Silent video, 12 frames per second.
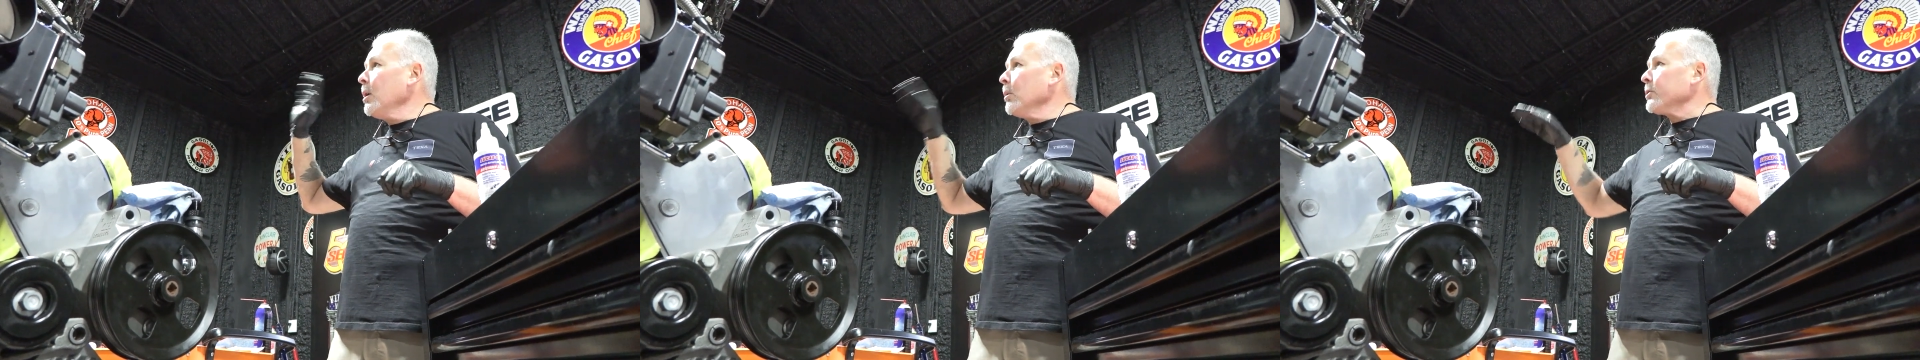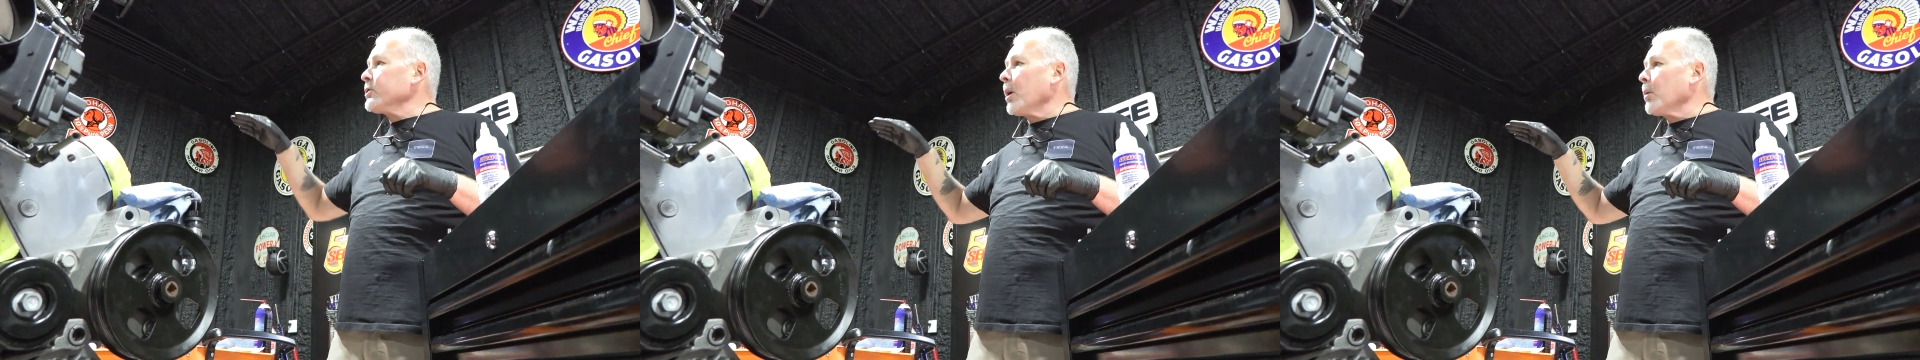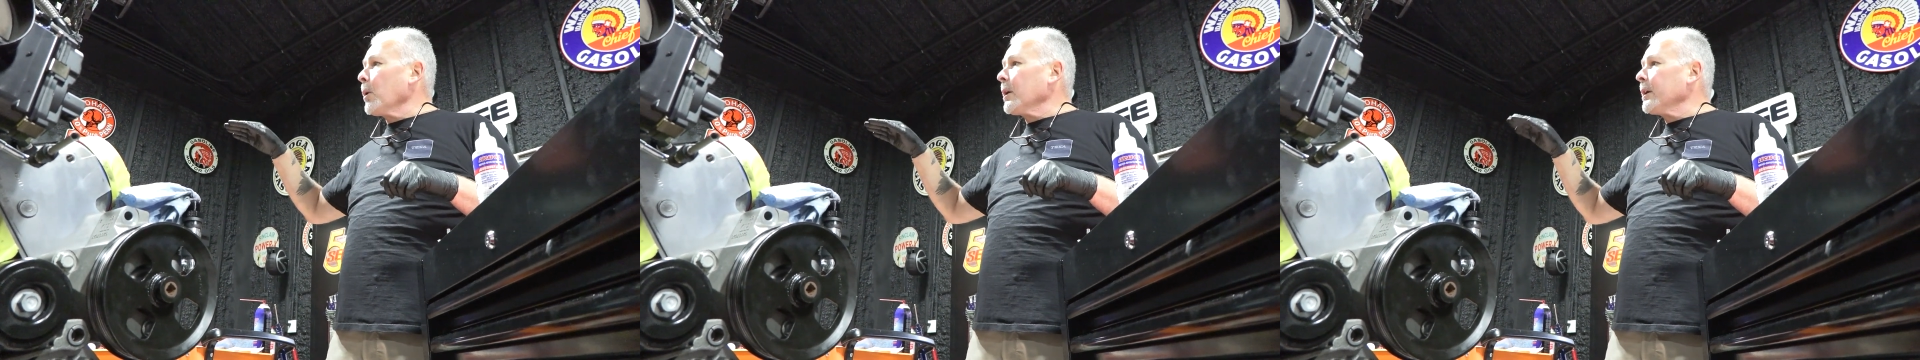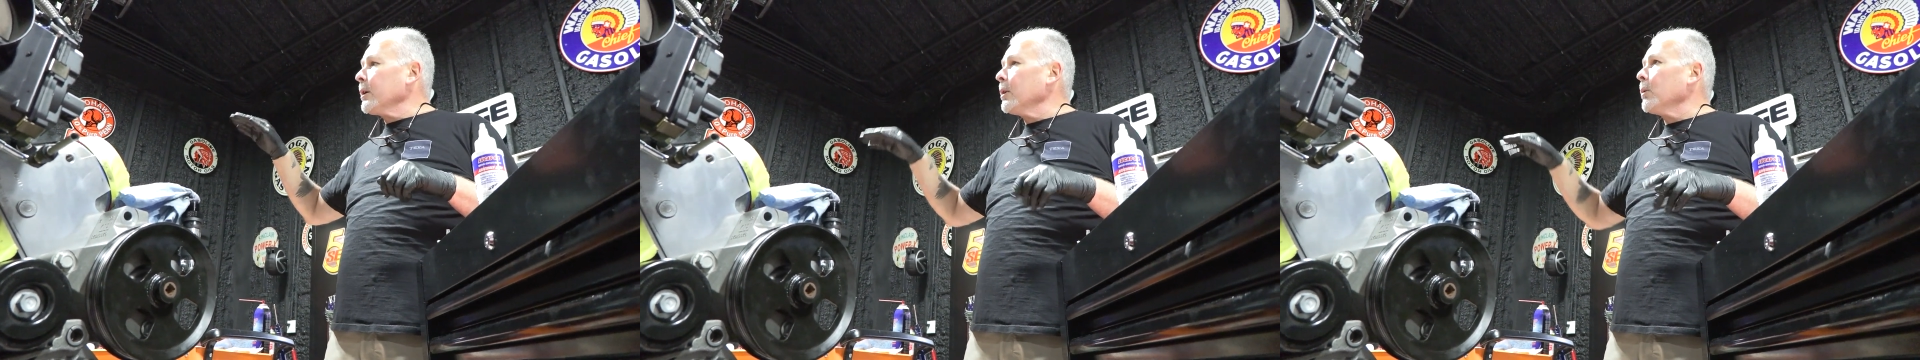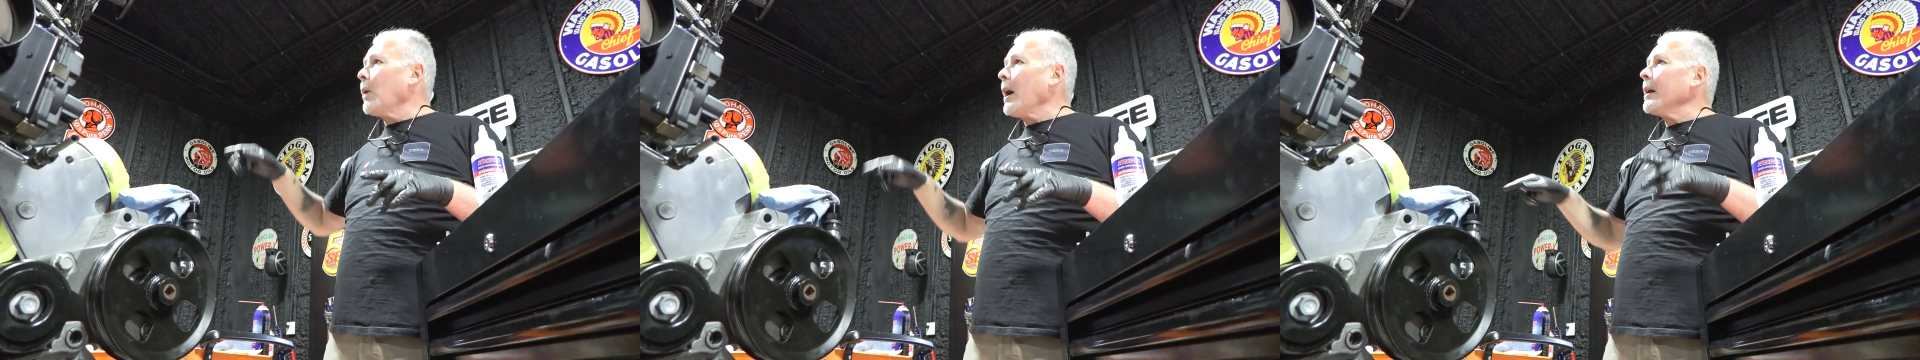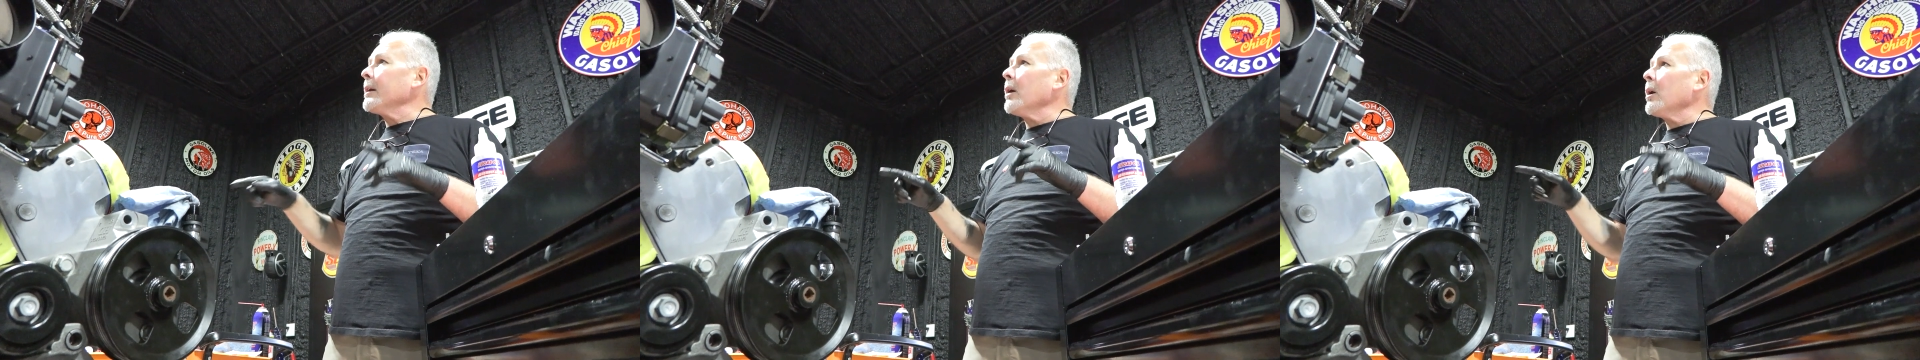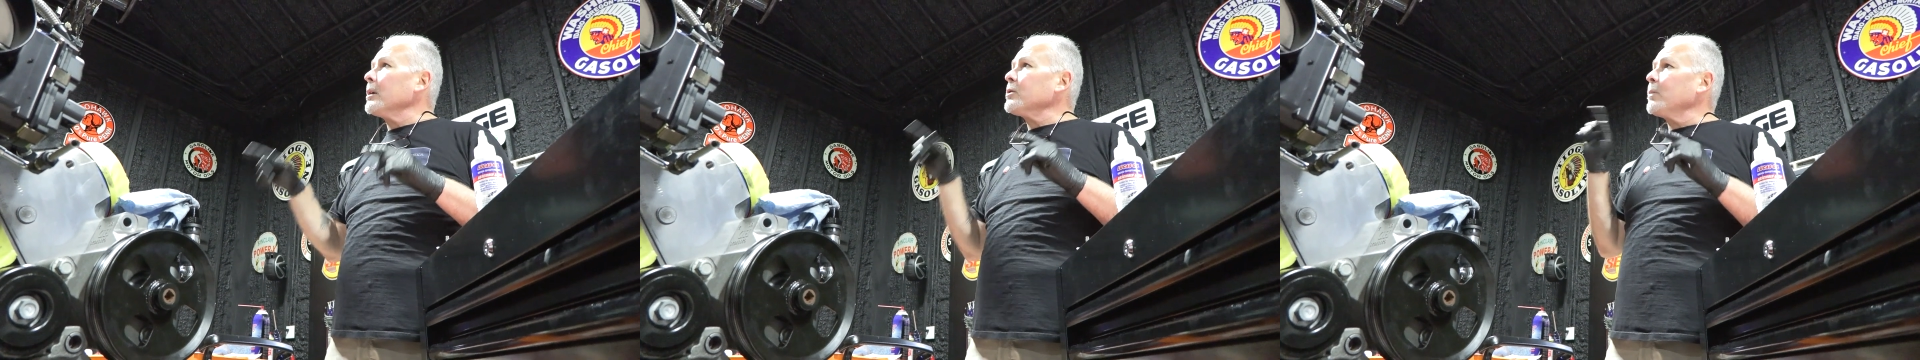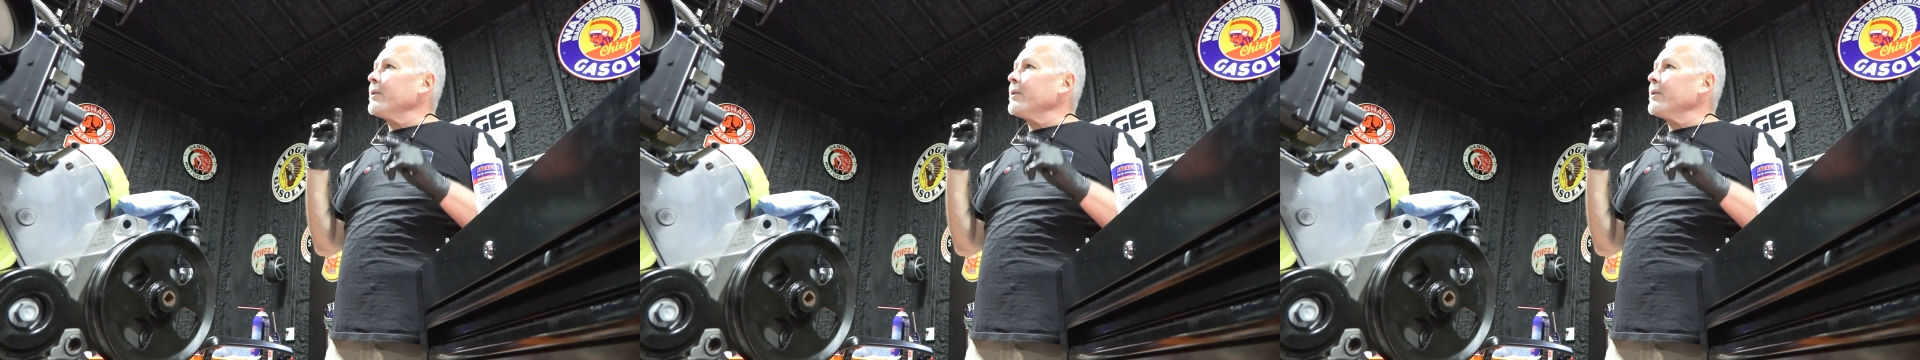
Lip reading: We'll start working on the wiring harness.